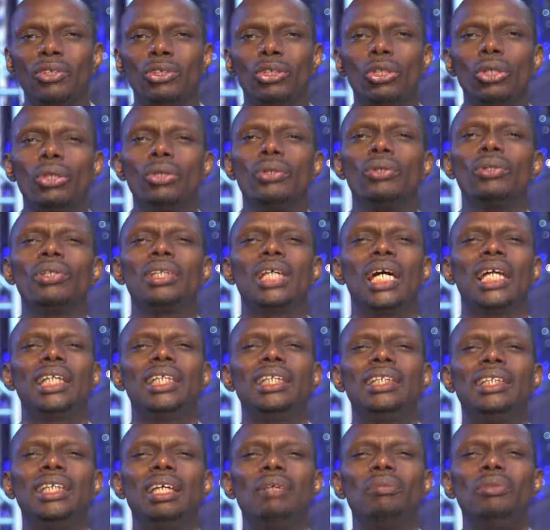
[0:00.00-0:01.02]
you know that
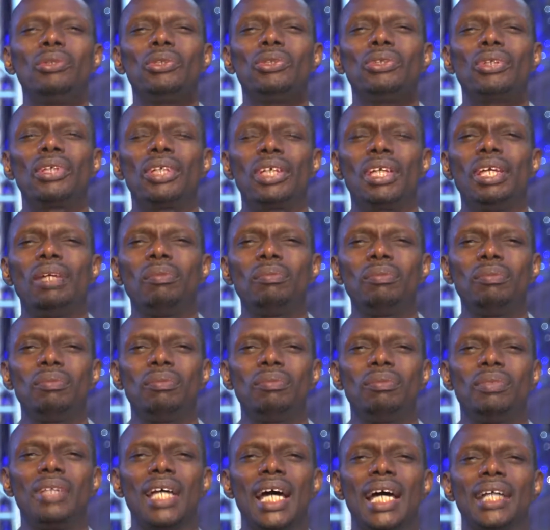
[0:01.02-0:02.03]
he's able to keep
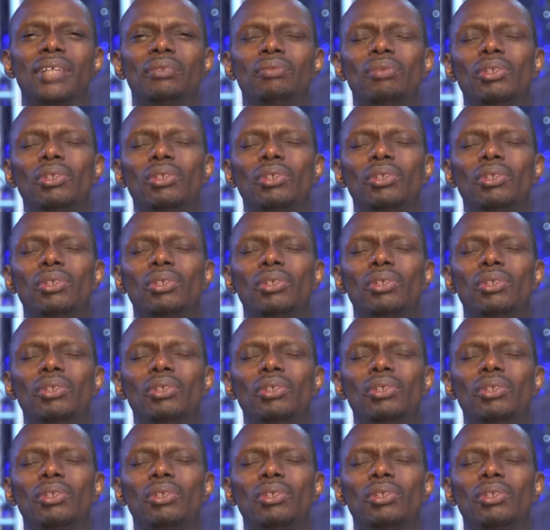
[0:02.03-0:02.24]
that